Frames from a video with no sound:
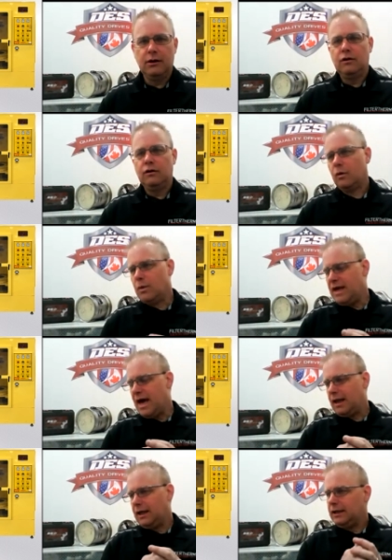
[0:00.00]
So we
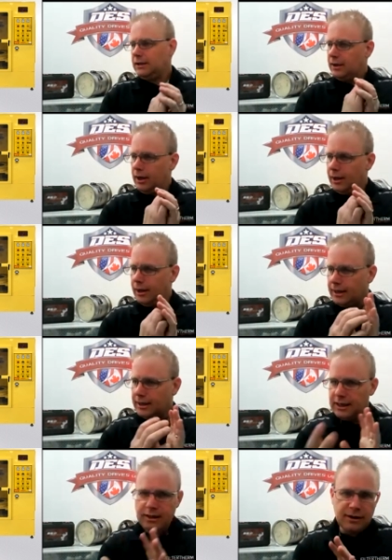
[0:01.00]
get
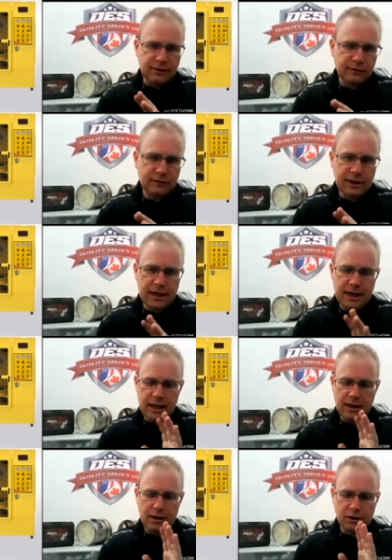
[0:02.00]
in
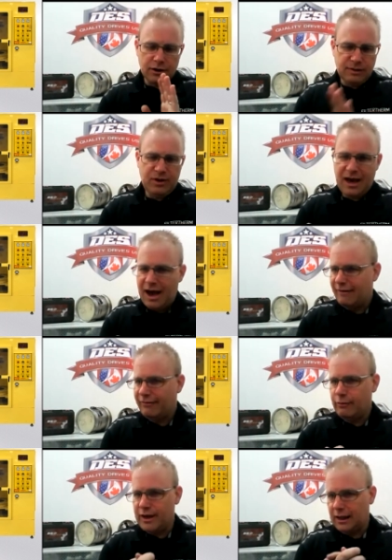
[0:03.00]
our DPF,
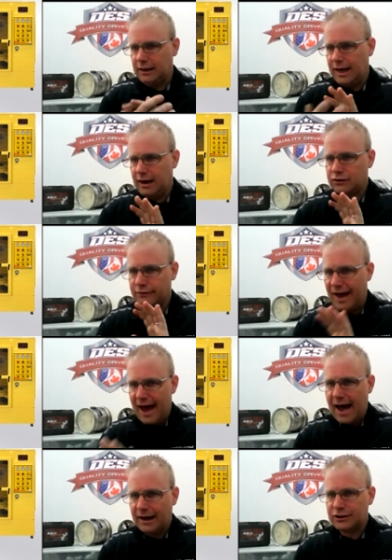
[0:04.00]
we get layers of
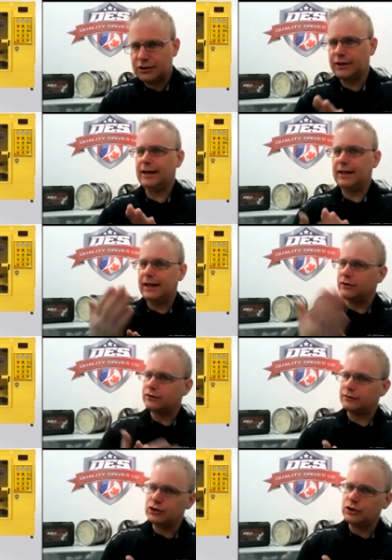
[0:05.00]
ash and layers
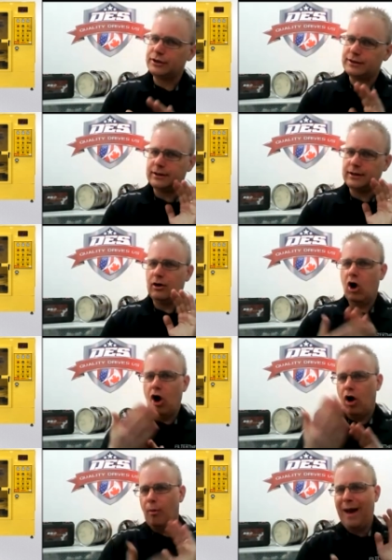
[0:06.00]
of soot
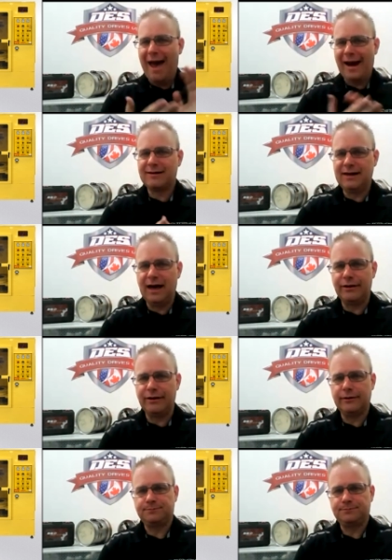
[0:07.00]
all packed together.